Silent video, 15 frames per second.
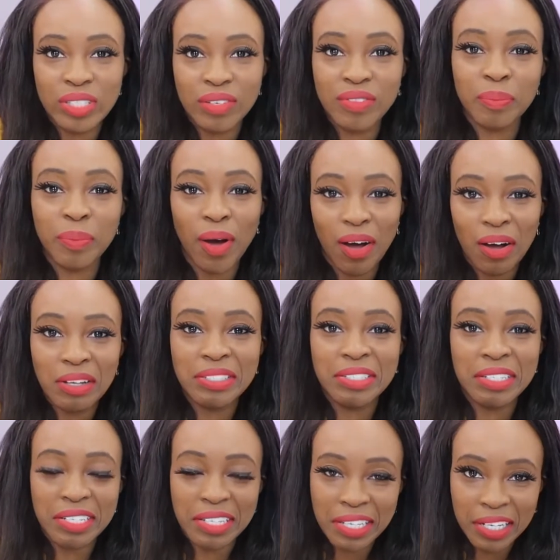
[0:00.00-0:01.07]
of the
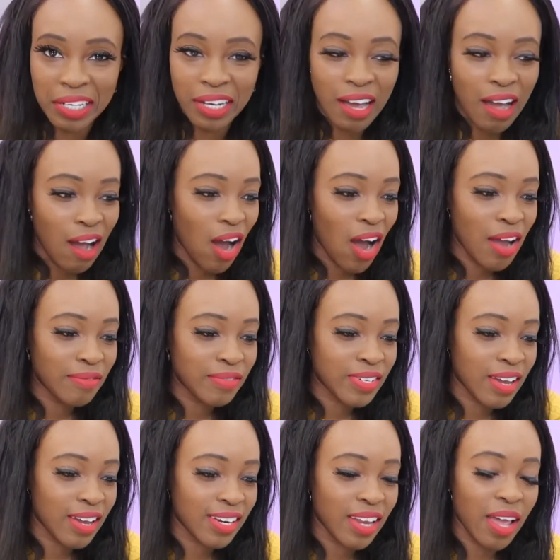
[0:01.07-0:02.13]
past year, I've
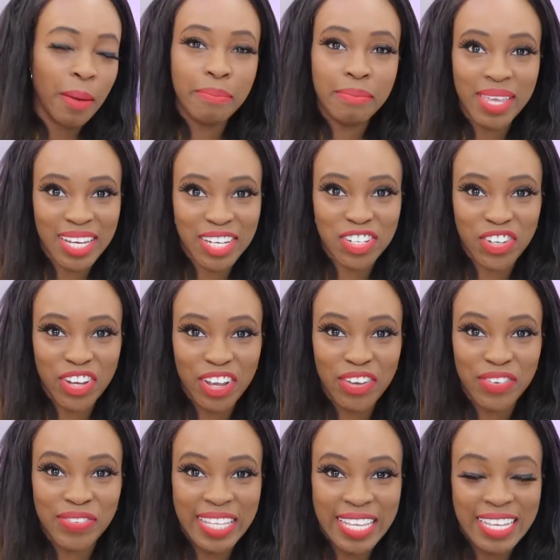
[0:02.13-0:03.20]
done a mixture
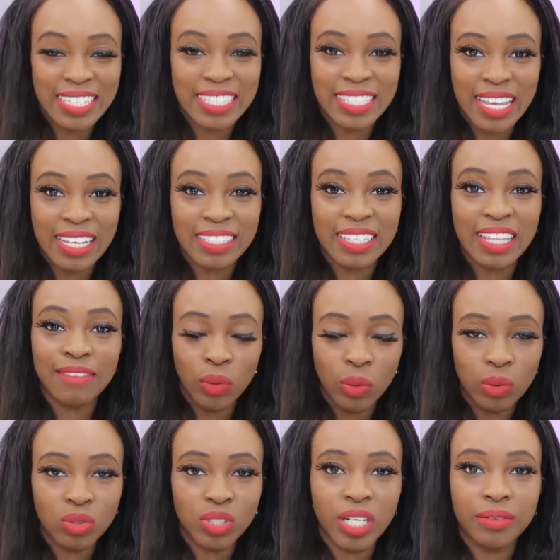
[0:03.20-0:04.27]
of these things and they've
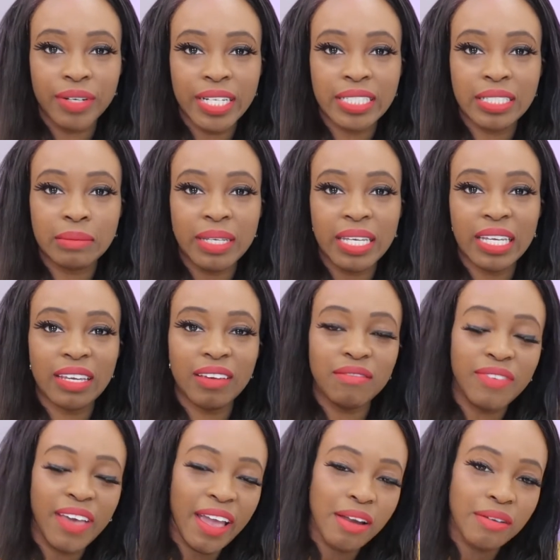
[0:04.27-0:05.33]
all generated me
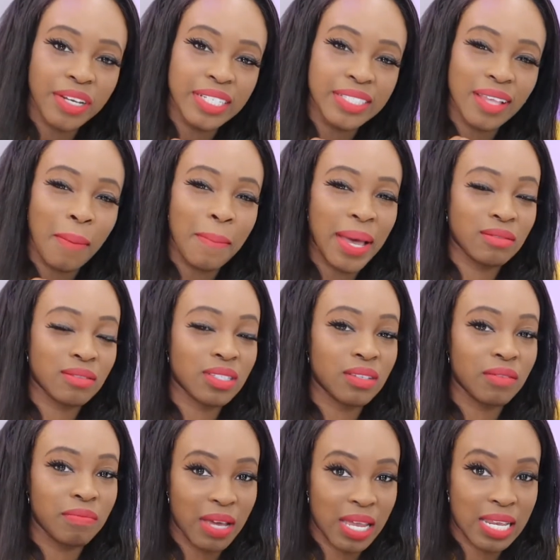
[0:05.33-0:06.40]
various amounts
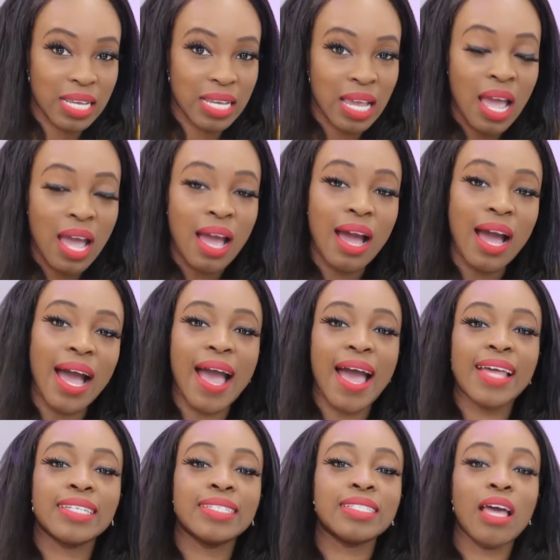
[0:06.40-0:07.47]
of money.
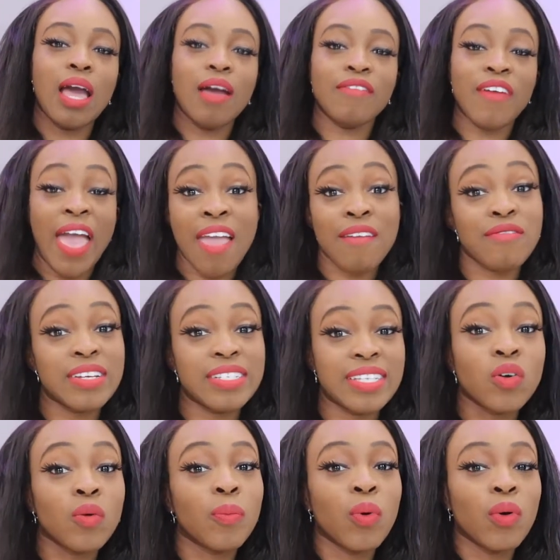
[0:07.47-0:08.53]
And for every
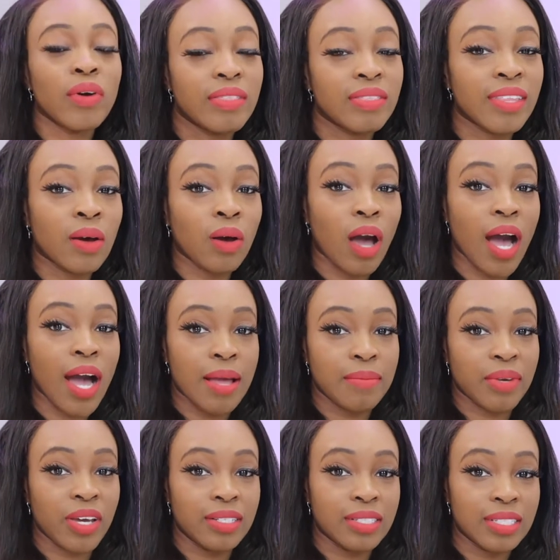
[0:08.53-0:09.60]
single point that I'm
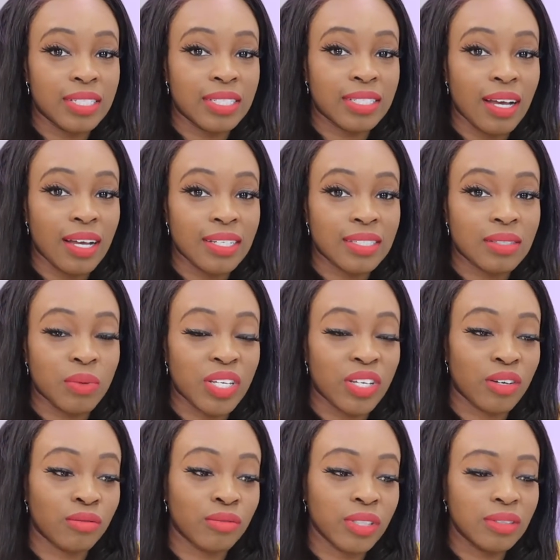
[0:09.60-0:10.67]
going to discuss, we can
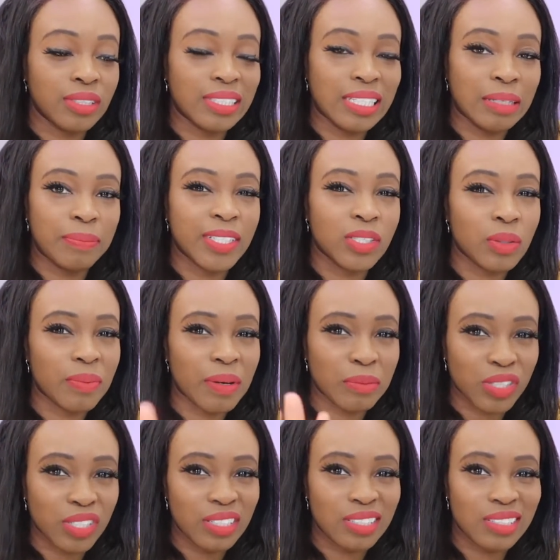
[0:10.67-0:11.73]
go real deep into it. But I'm
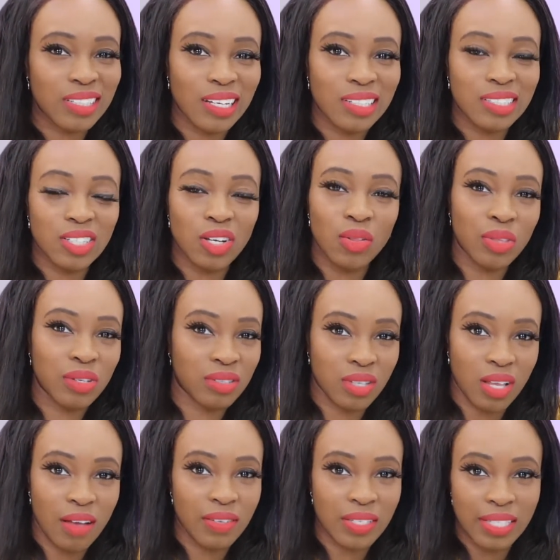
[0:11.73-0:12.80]
just going to touch on the
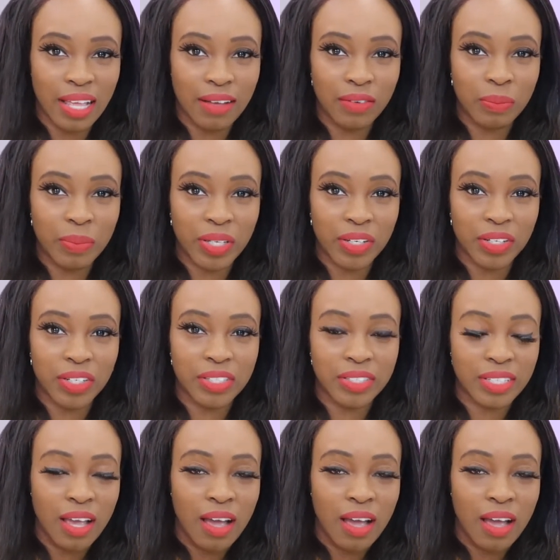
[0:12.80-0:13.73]
surface level because